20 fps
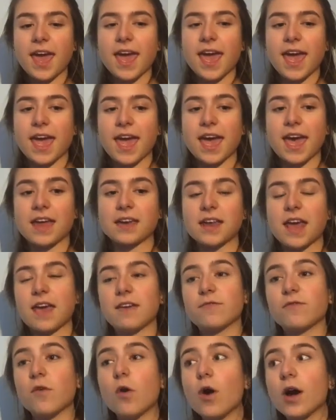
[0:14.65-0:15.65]
and a
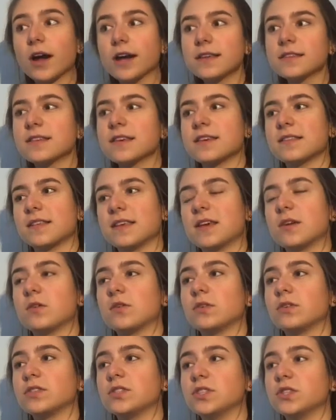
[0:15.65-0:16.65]
force is
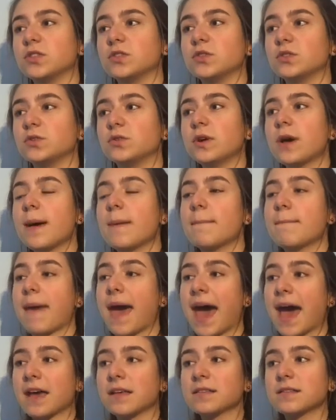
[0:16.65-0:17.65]
equal to
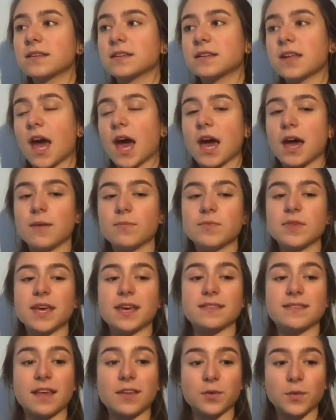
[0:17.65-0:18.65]
mass times
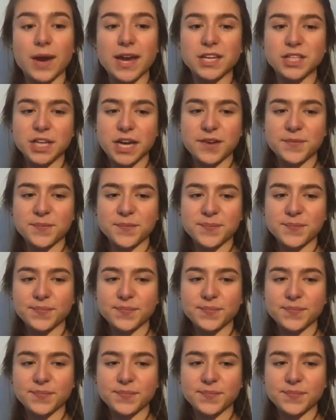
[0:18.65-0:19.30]
acceleration.